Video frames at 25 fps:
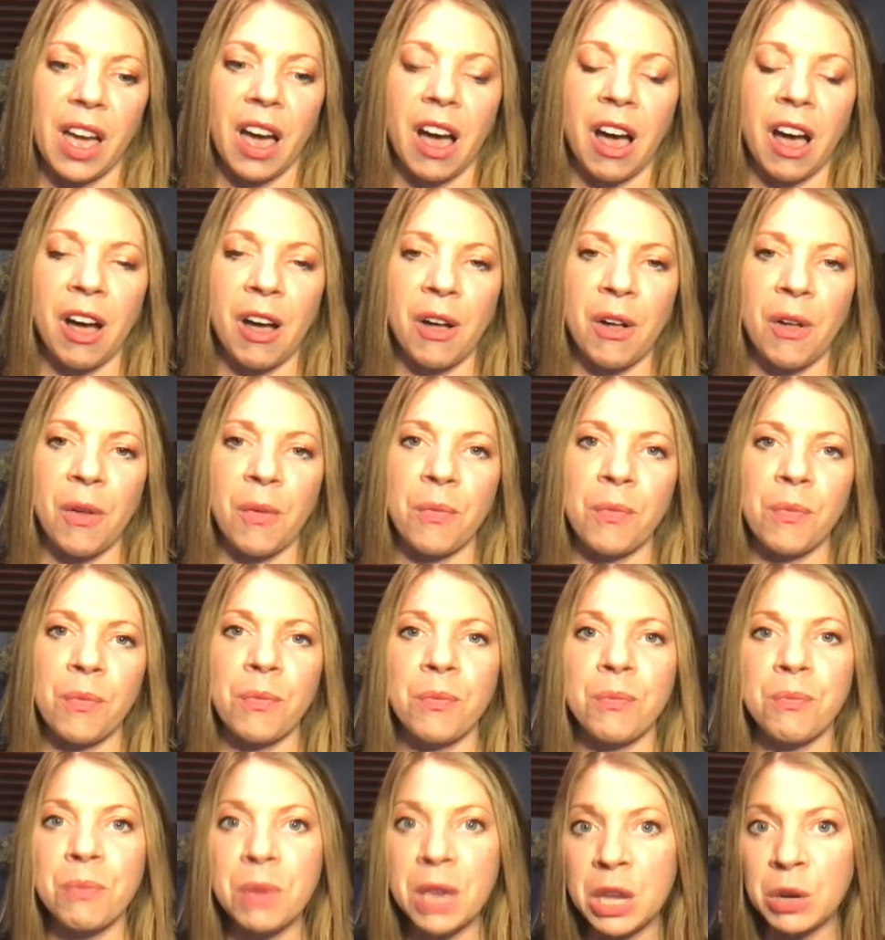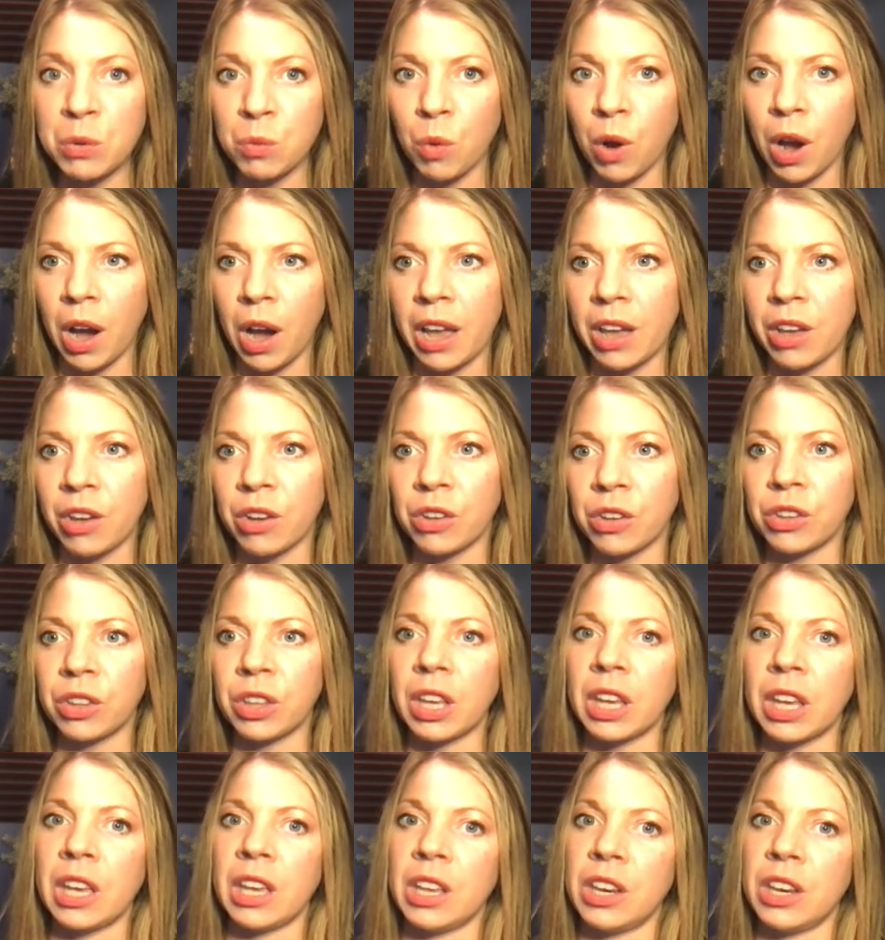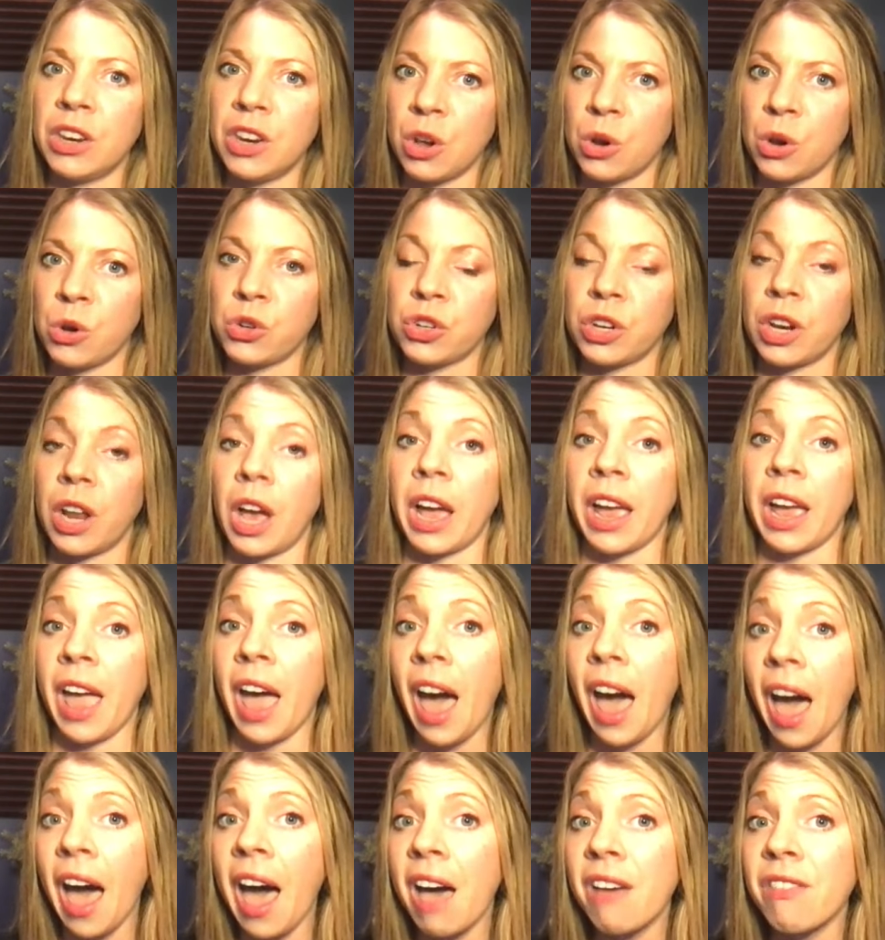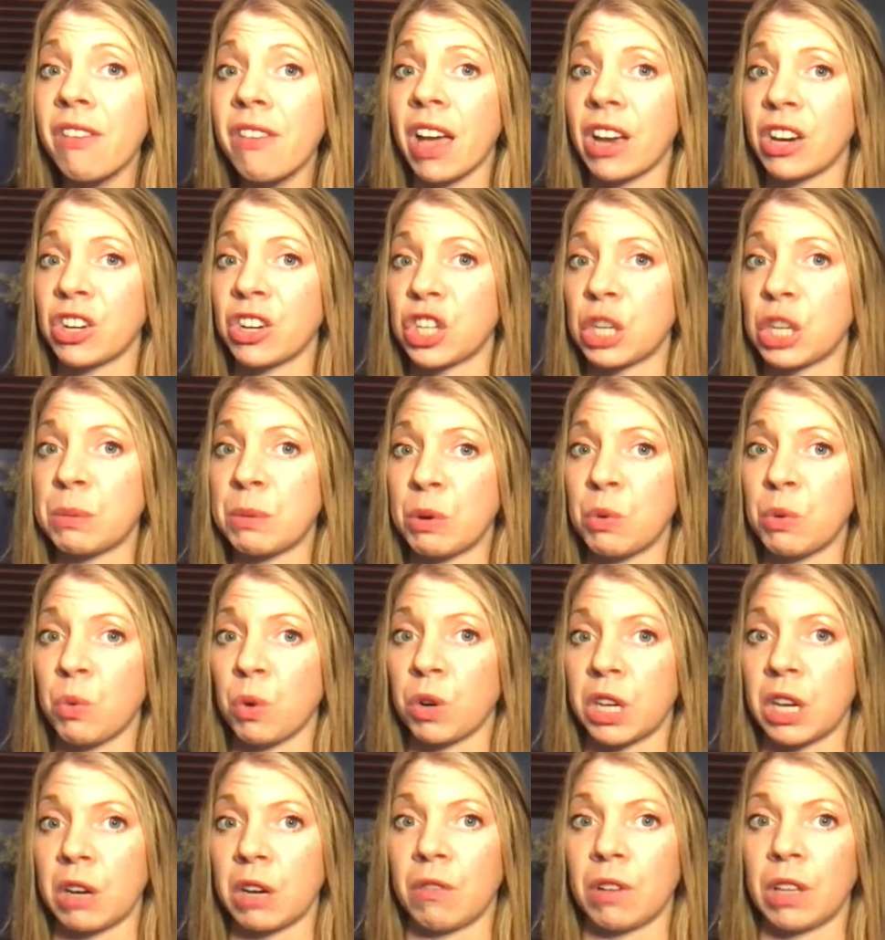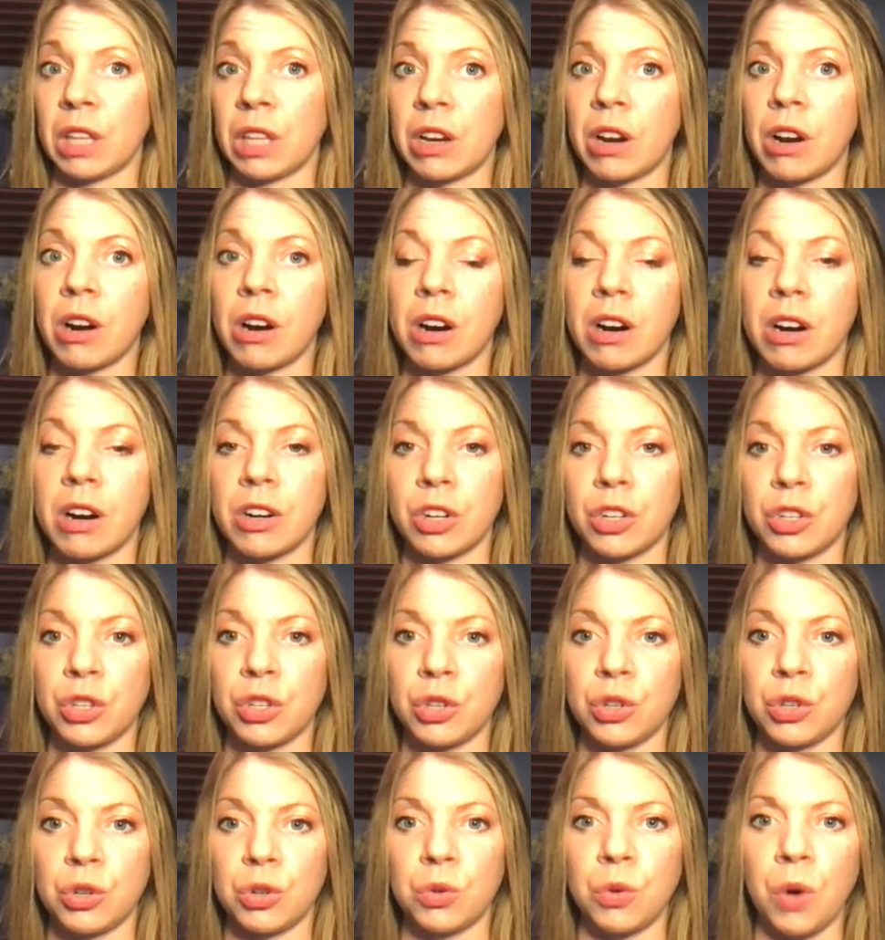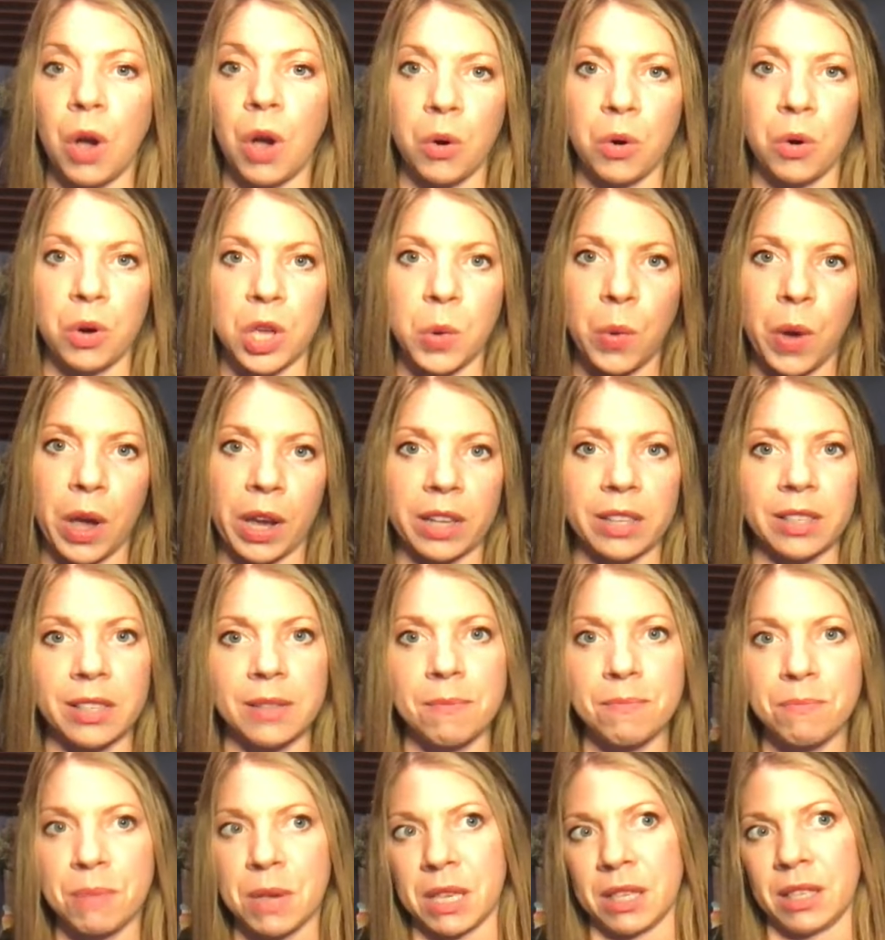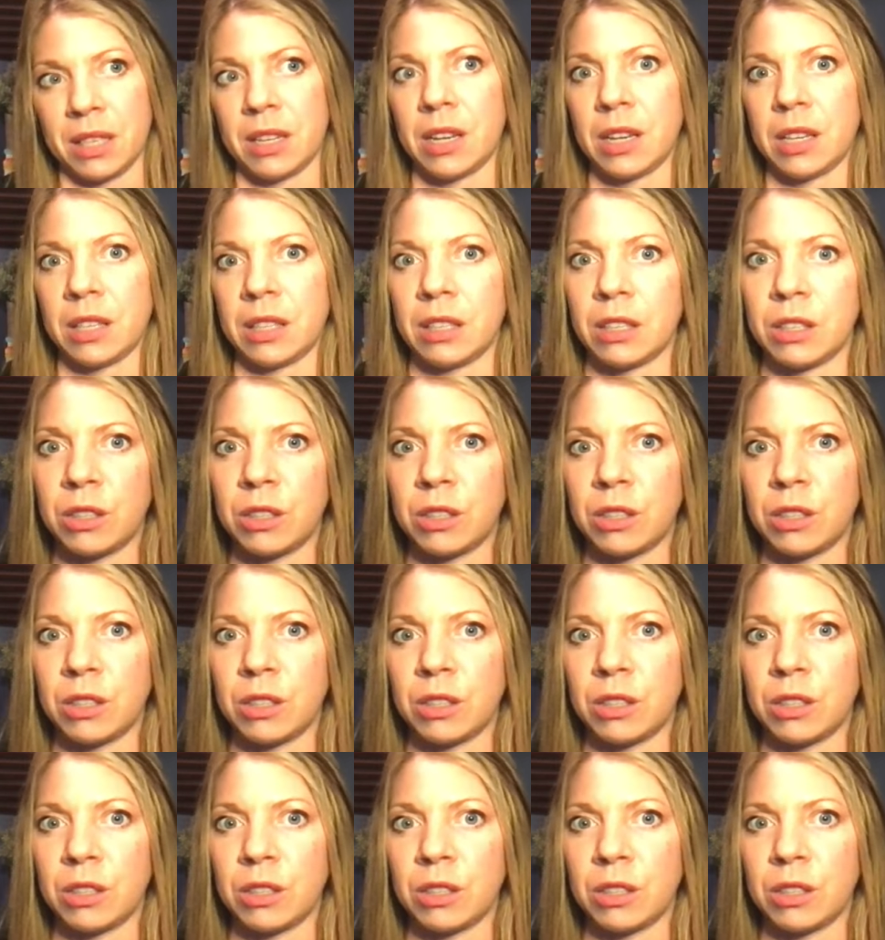Meanwhile, in Notion, I have actually been working really hard to OOUX the business.